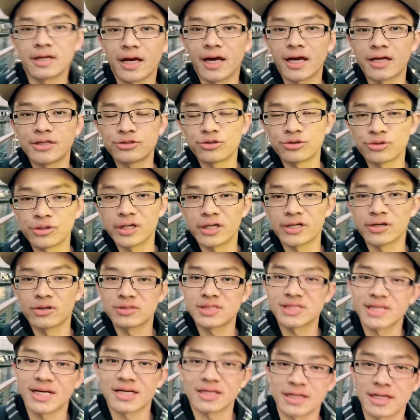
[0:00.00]
Andrew here in
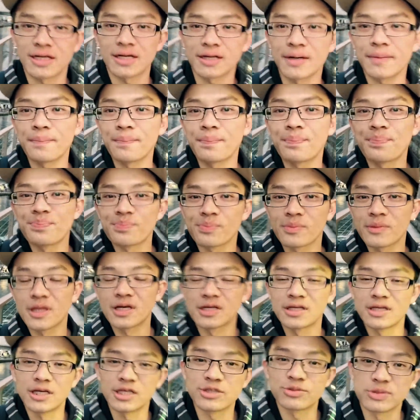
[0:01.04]
Osaka.
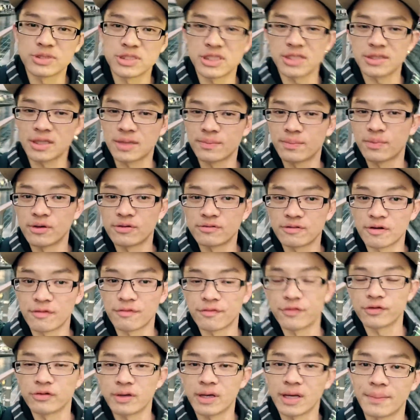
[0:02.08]
Just wishing the both
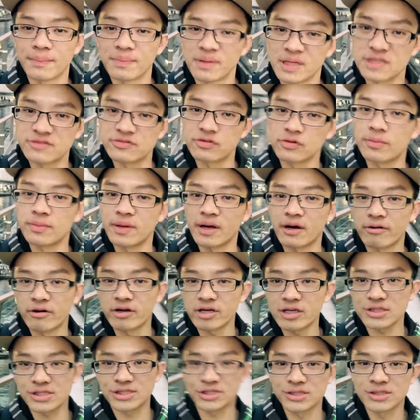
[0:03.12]
of you a blissful
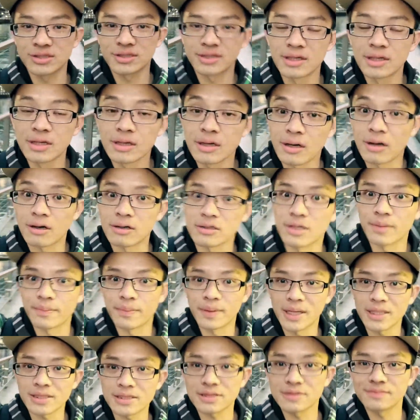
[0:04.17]
marriage. All the
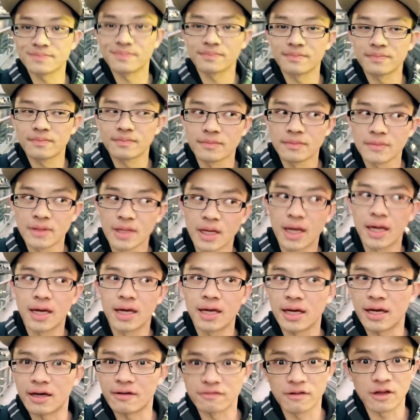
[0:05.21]
best.
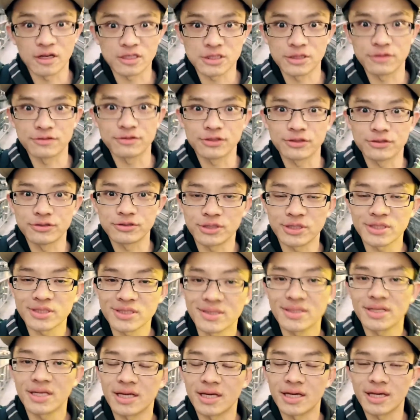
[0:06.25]
Have lots of children,
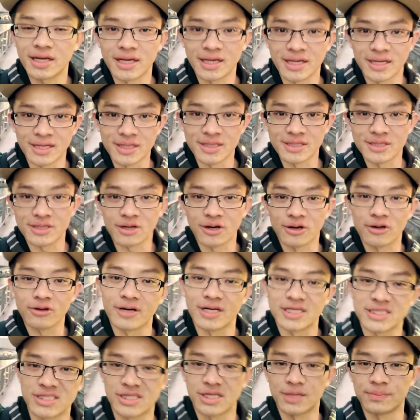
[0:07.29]
and
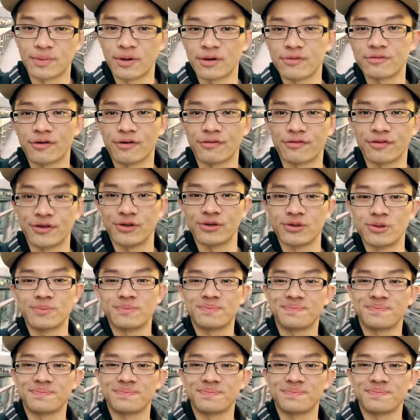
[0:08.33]
congrats to the both of you.